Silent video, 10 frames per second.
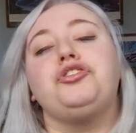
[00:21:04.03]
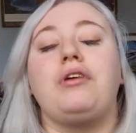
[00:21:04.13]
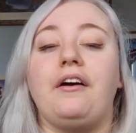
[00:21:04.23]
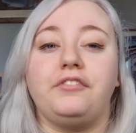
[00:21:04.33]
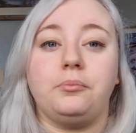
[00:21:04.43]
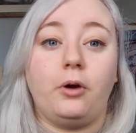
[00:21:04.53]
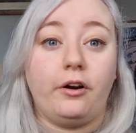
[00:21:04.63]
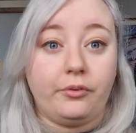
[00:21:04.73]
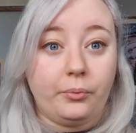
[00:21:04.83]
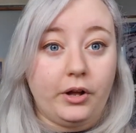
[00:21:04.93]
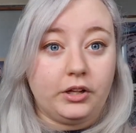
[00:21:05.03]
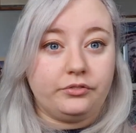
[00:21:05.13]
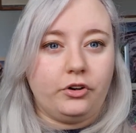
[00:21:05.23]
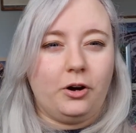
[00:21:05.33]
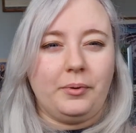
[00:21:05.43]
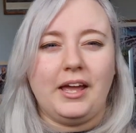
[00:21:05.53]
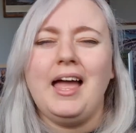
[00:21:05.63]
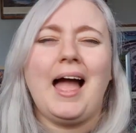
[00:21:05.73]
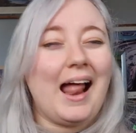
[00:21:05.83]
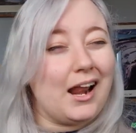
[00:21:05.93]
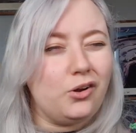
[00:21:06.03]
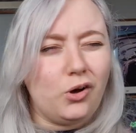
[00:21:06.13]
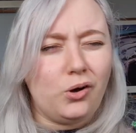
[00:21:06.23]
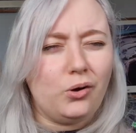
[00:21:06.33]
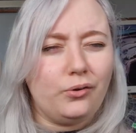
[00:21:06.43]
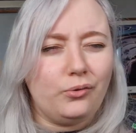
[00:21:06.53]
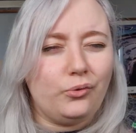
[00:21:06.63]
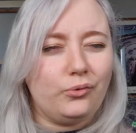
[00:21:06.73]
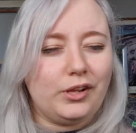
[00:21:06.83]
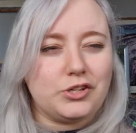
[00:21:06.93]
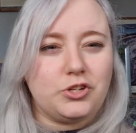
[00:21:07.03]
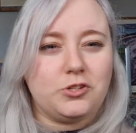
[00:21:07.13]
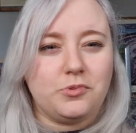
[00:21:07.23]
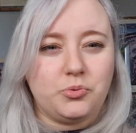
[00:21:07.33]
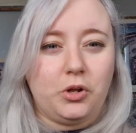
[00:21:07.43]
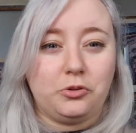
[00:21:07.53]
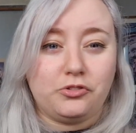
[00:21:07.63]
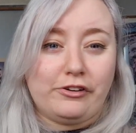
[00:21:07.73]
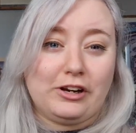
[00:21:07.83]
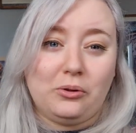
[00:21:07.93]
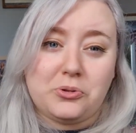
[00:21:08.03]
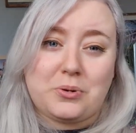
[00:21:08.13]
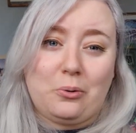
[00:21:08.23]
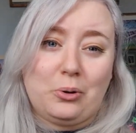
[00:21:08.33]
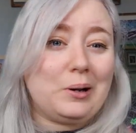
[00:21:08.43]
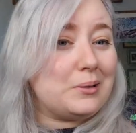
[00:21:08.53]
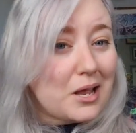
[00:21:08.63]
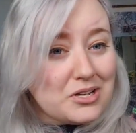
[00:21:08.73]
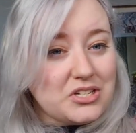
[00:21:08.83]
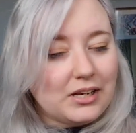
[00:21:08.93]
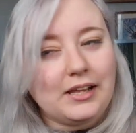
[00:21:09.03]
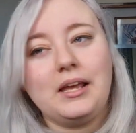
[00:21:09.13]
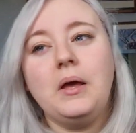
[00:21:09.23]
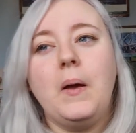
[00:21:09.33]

crafted more of a world for me. And I know Neal Shusterman's world was very close to our own intentionally,